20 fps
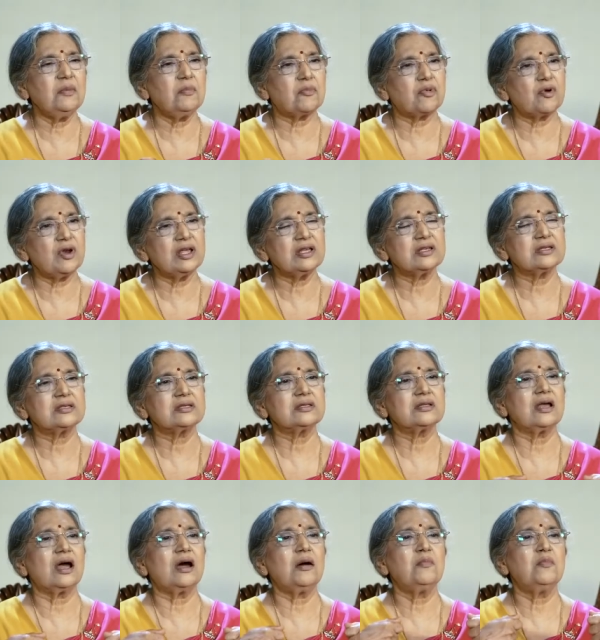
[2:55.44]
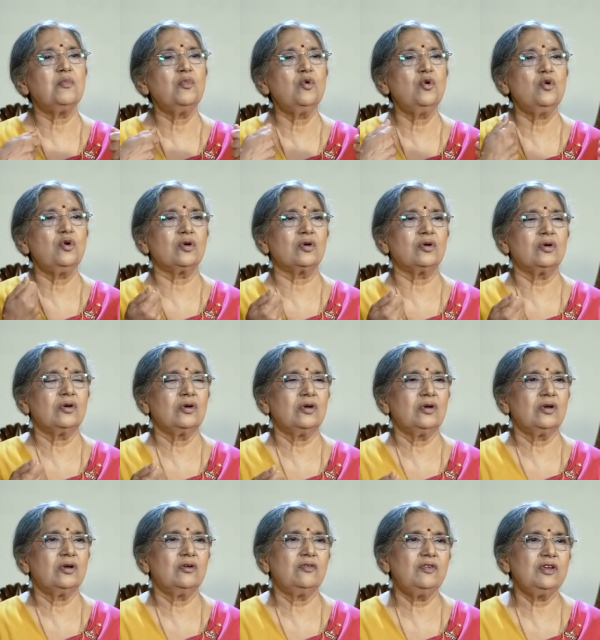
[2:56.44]
brings a mood
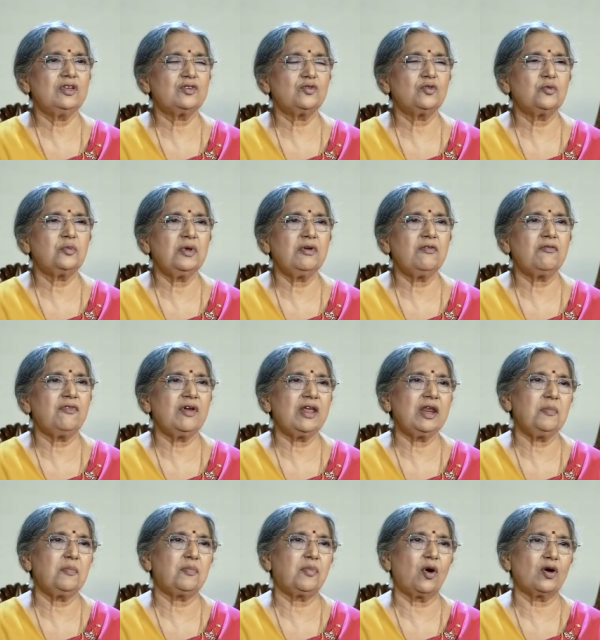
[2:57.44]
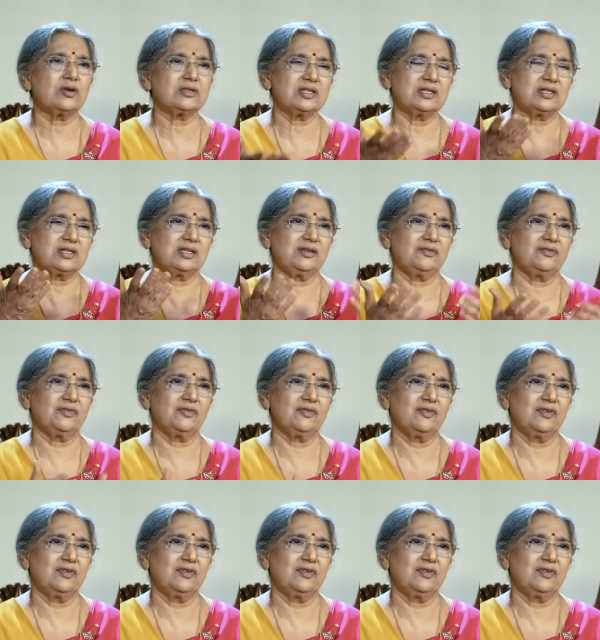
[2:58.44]
which would be a very positive